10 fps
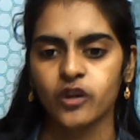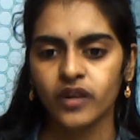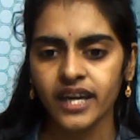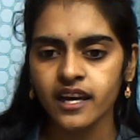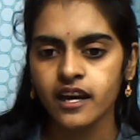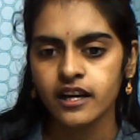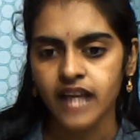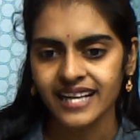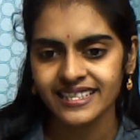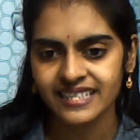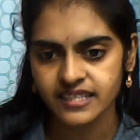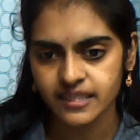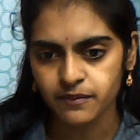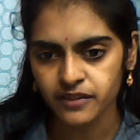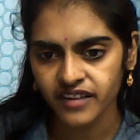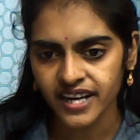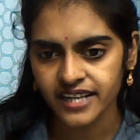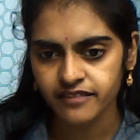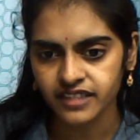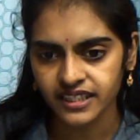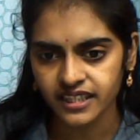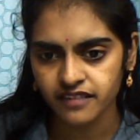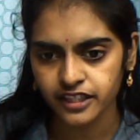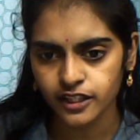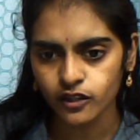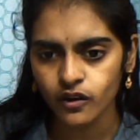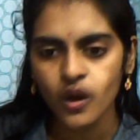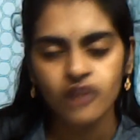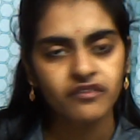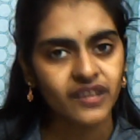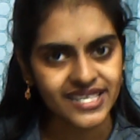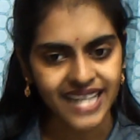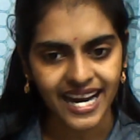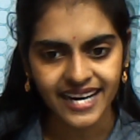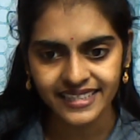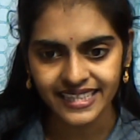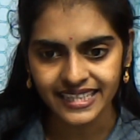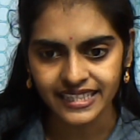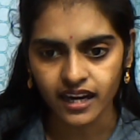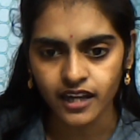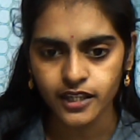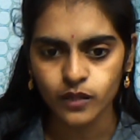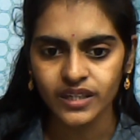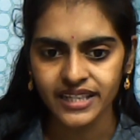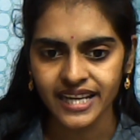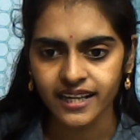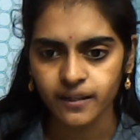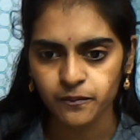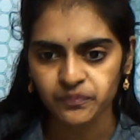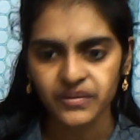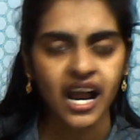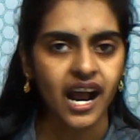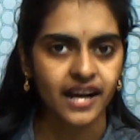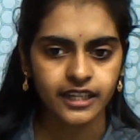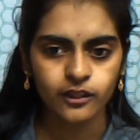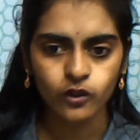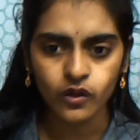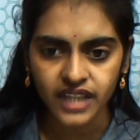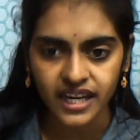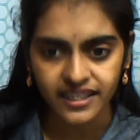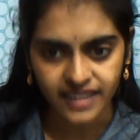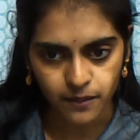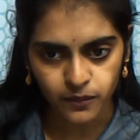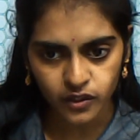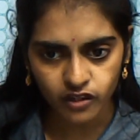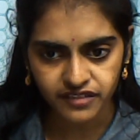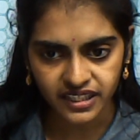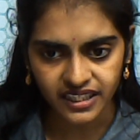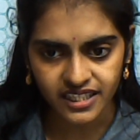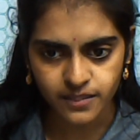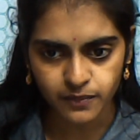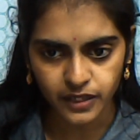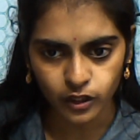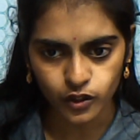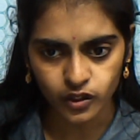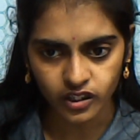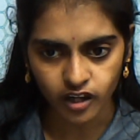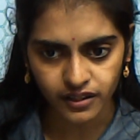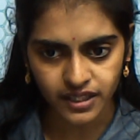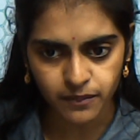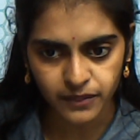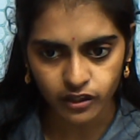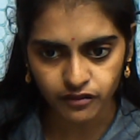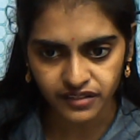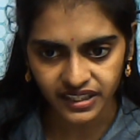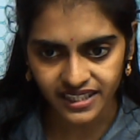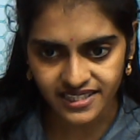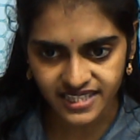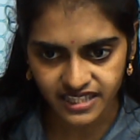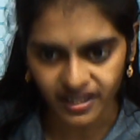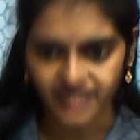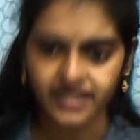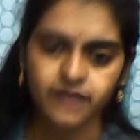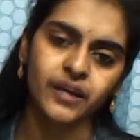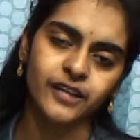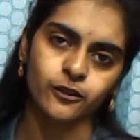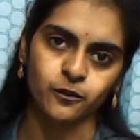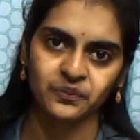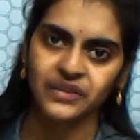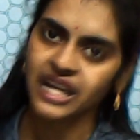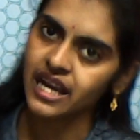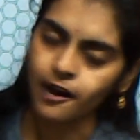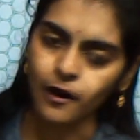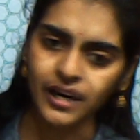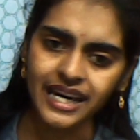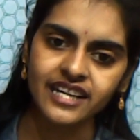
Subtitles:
Okay. I'll simplify it further for you. For sine theta you will take under root number of fingers below. You will count the below fingers divided by 2. Okay.